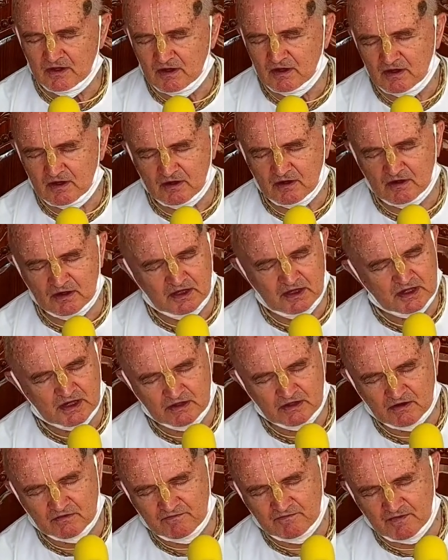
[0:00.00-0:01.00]
he cannot
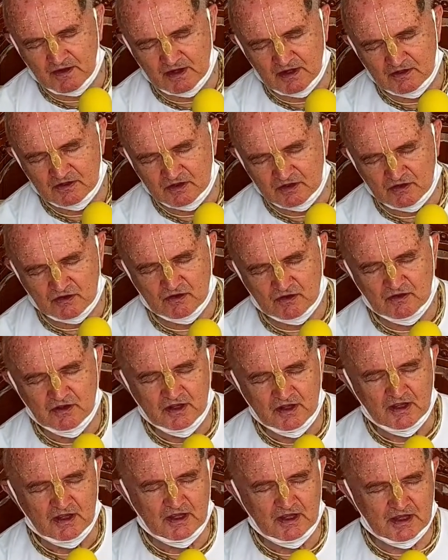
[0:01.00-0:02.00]
fight. So
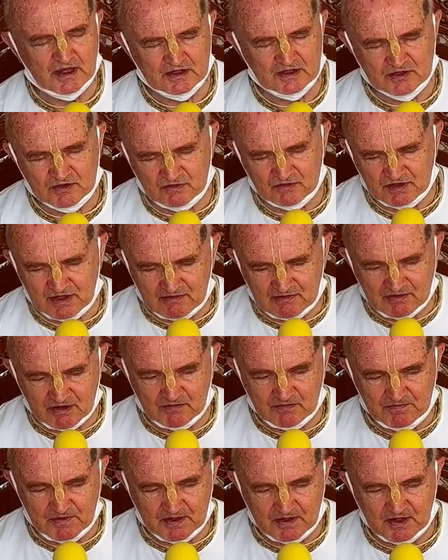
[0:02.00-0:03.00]
he has to develop
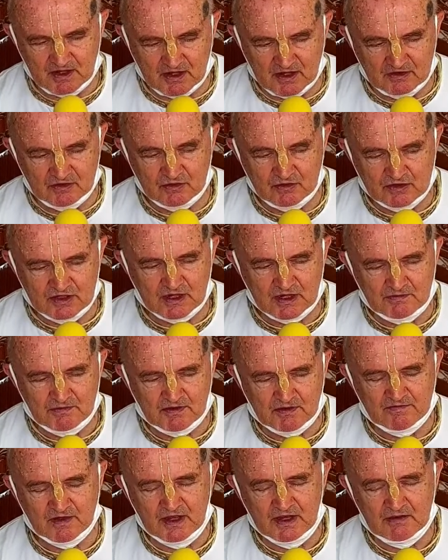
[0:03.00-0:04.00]
a new type of
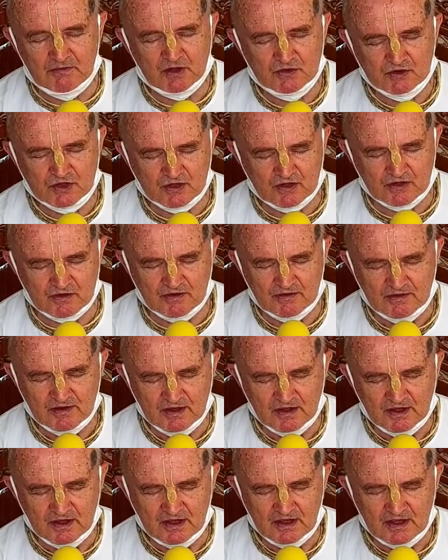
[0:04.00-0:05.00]
emotion
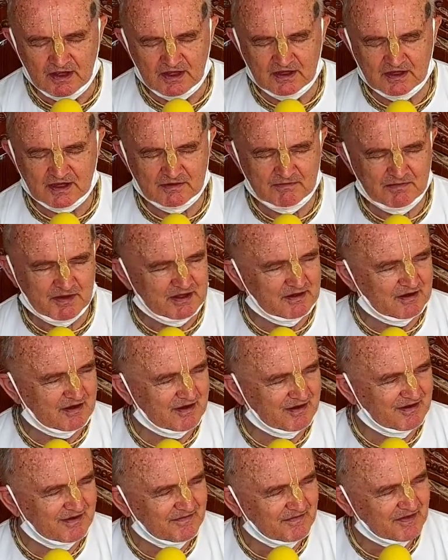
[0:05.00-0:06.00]
in that manner
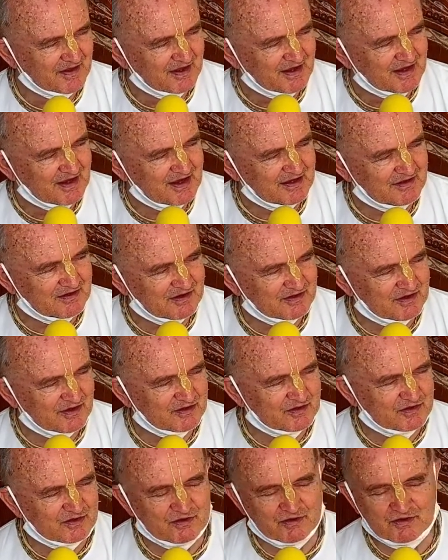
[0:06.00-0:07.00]
in order
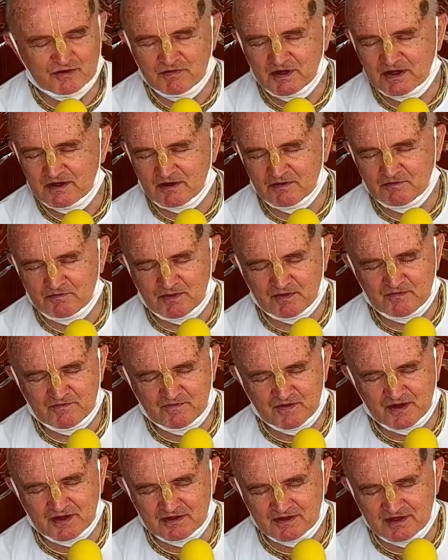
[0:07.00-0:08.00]
to become
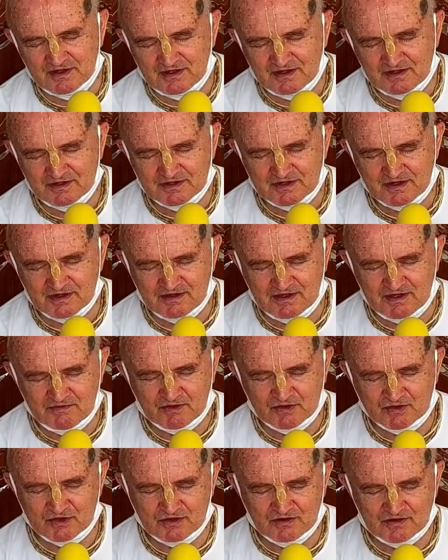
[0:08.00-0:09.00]
perfect in his
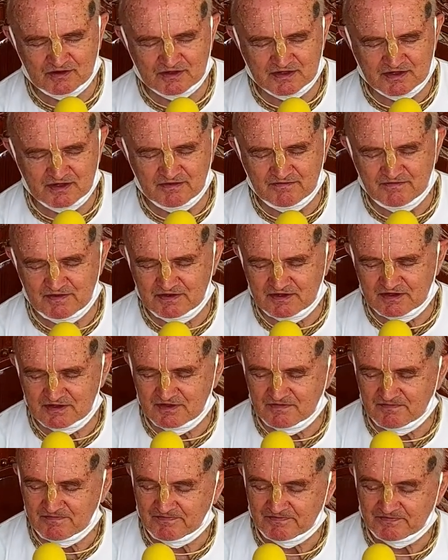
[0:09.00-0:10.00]
devotional service.
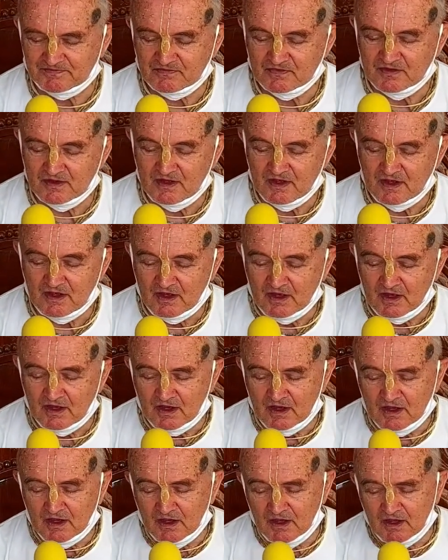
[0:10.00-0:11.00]

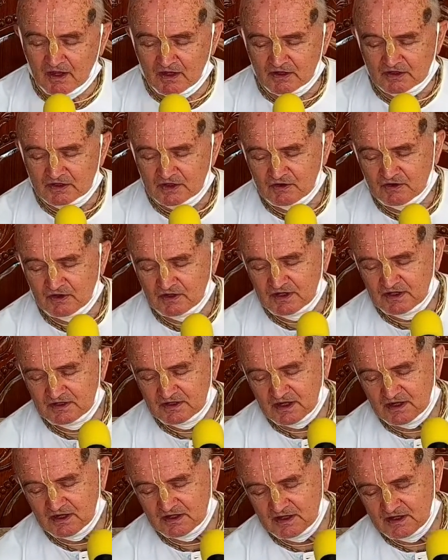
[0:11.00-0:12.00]
So these are
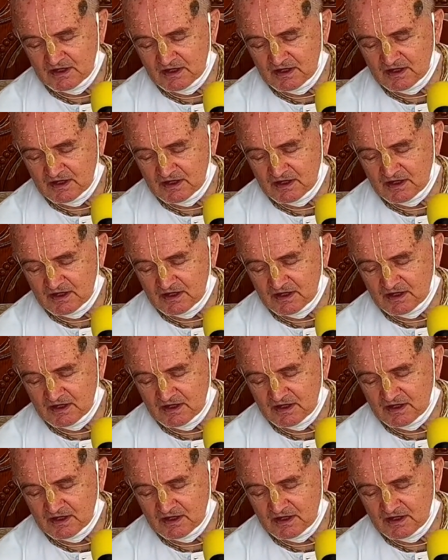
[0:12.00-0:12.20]
the